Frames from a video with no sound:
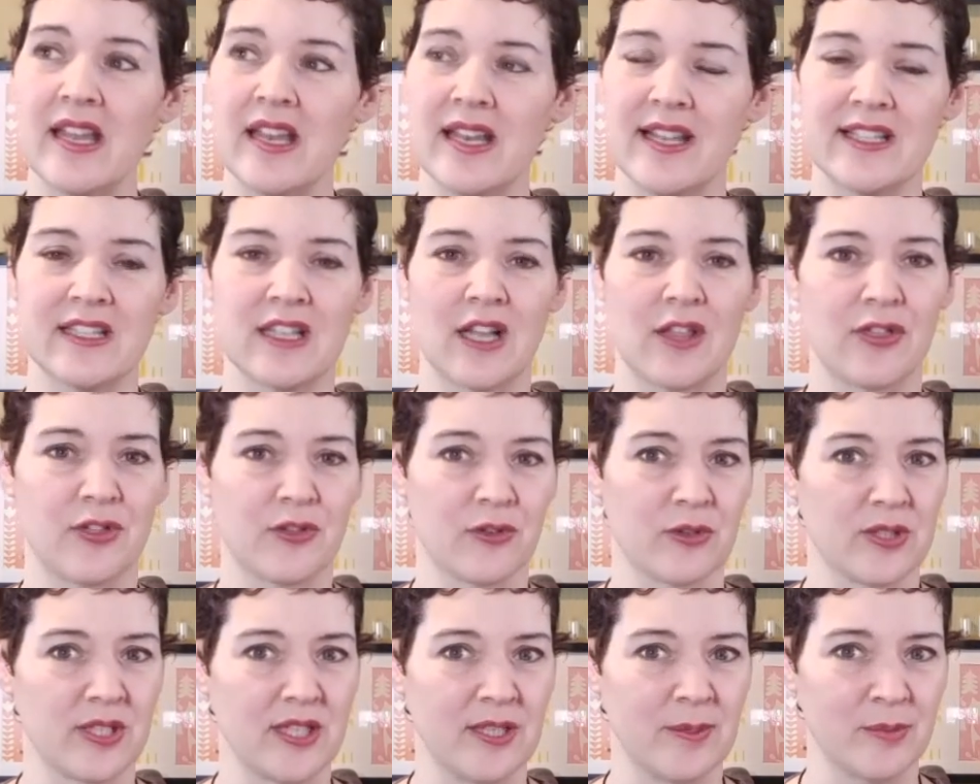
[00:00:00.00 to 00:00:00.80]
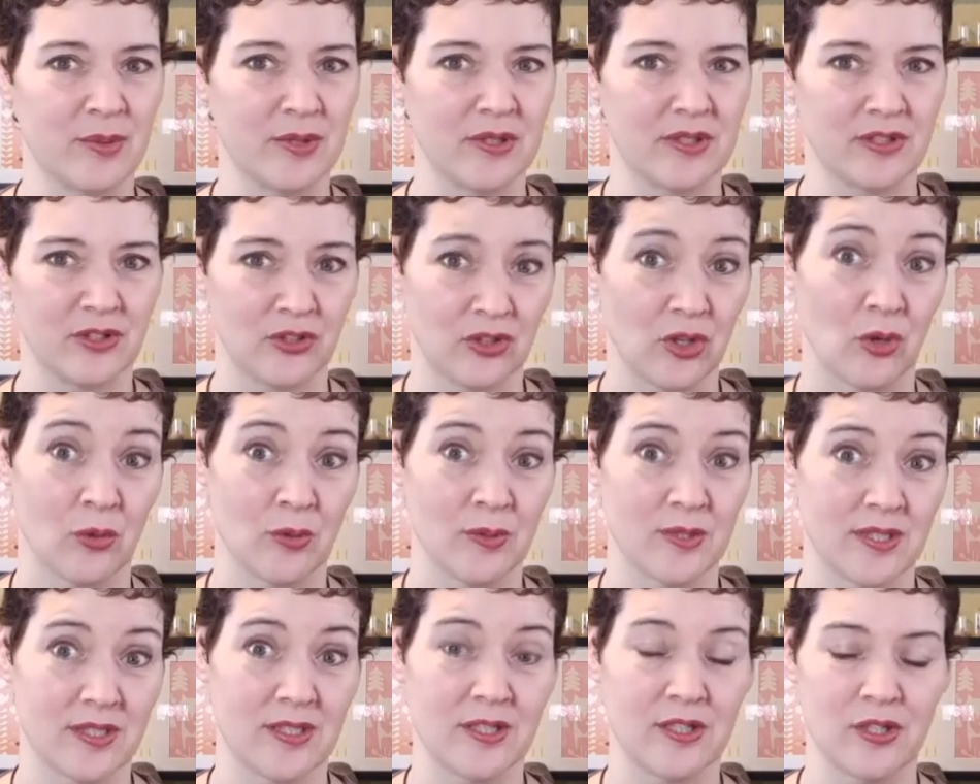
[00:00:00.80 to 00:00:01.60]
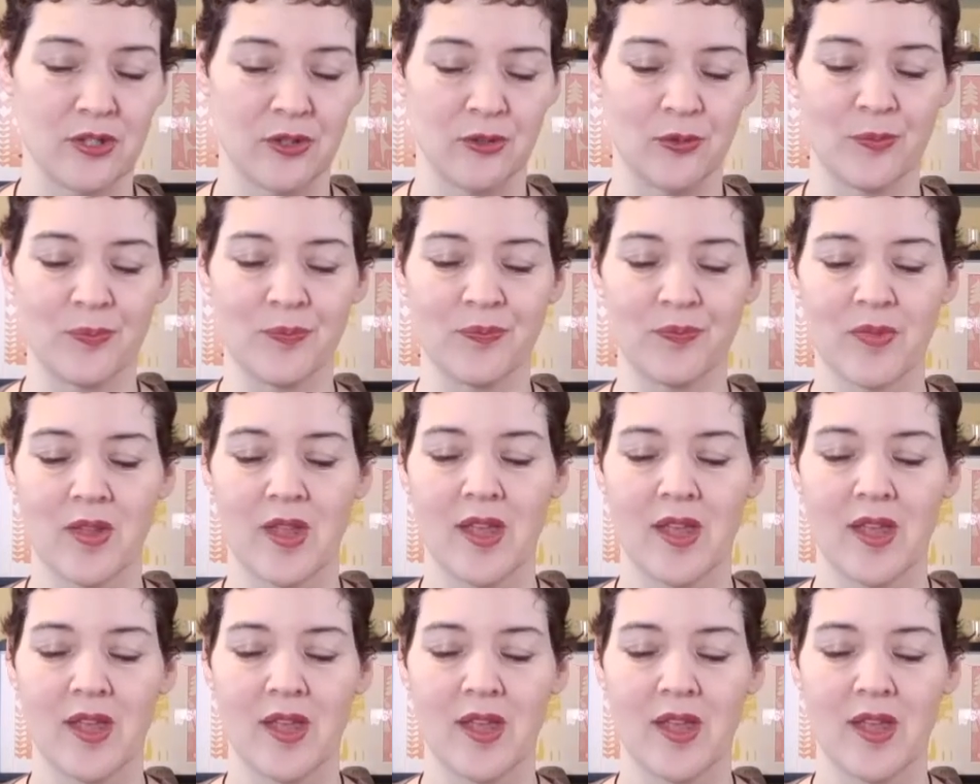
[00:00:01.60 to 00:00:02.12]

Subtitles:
He's got 13 shows to do.